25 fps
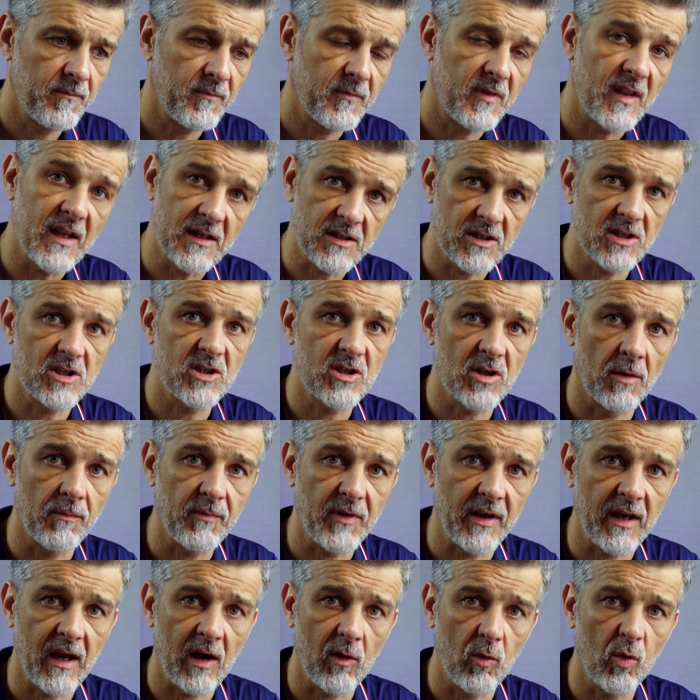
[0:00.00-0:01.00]
this is
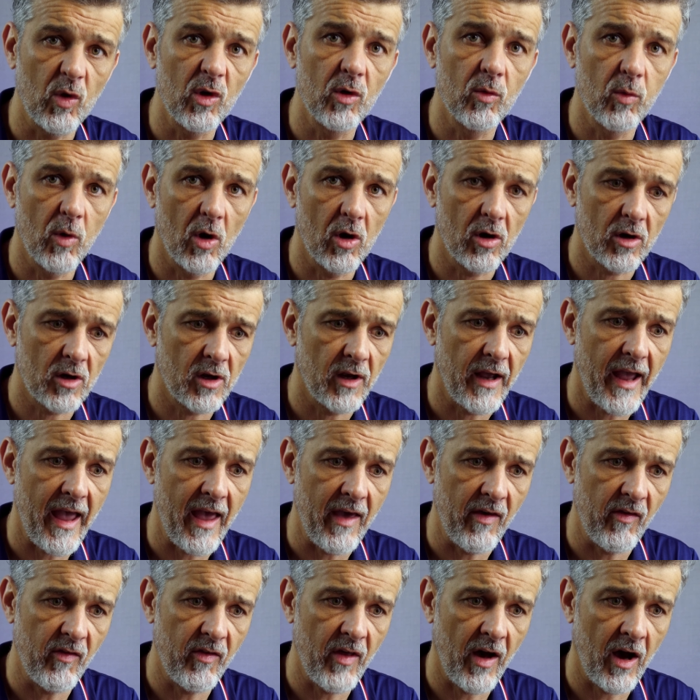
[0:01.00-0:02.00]
something I will work,
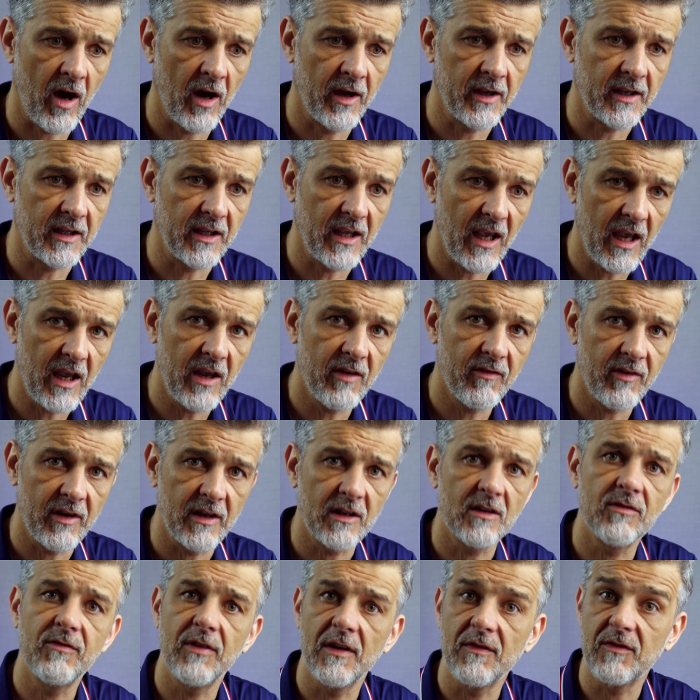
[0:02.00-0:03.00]
and I gave
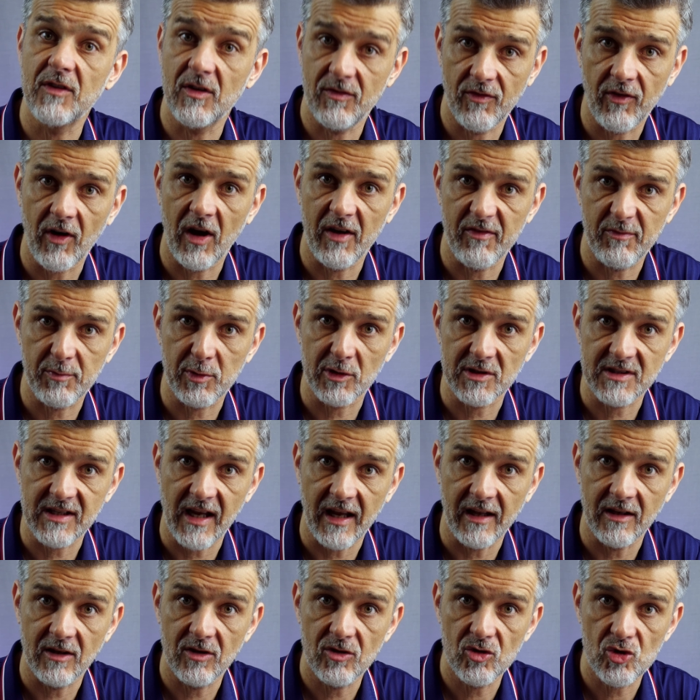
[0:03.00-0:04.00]
it
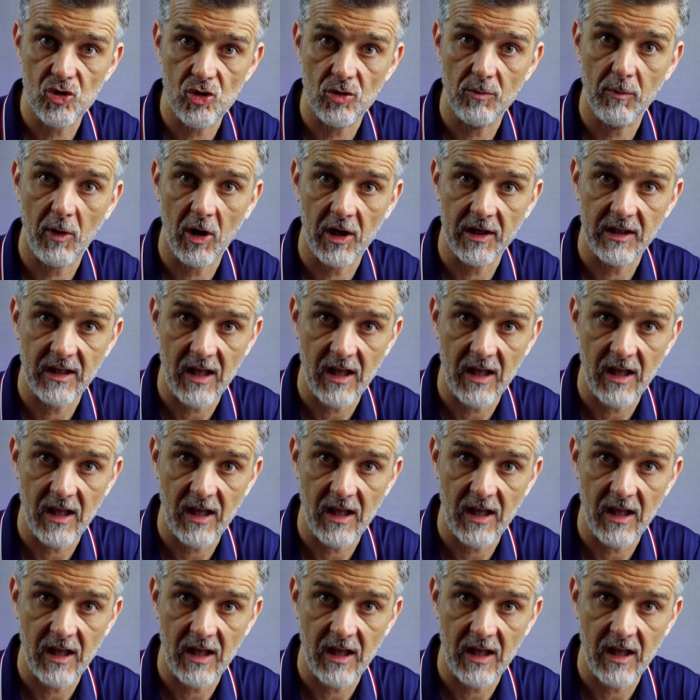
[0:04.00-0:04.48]
55% to my